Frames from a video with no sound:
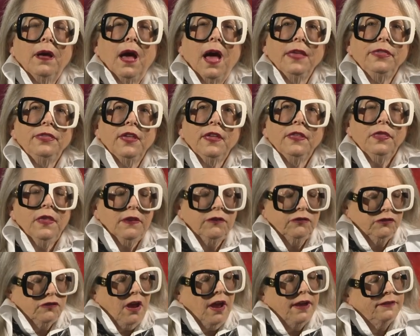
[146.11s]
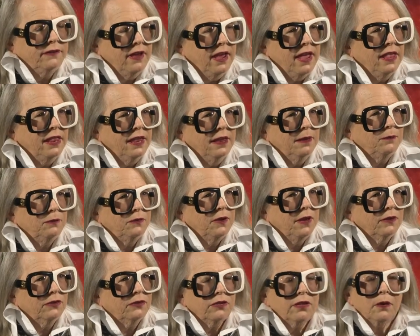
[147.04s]
I think these titanium
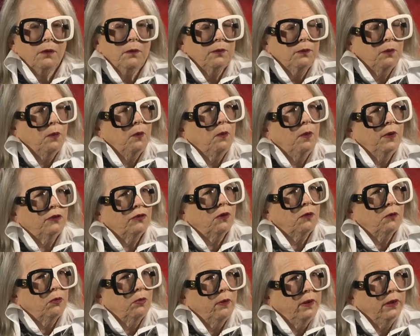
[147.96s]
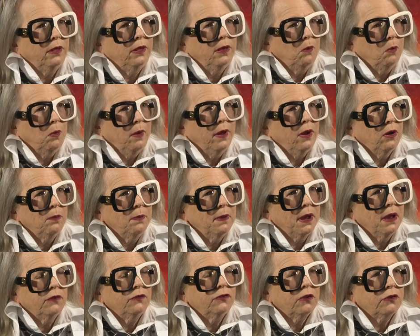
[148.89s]
discs, which are really weird
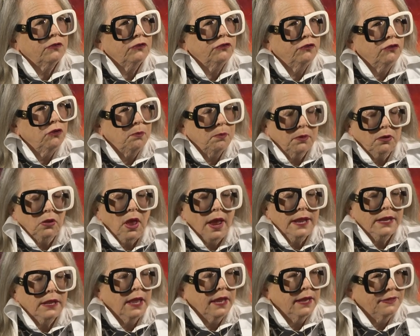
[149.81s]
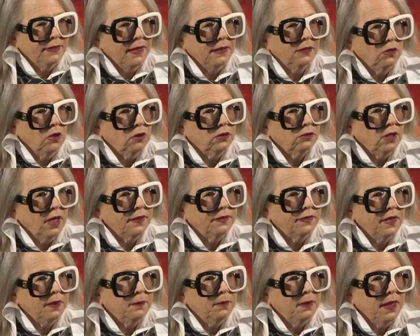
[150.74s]
because they're super light, like they look like
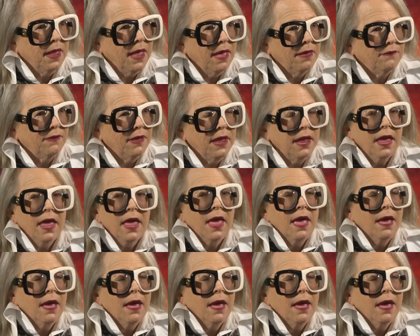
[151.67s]
they'd be heavy,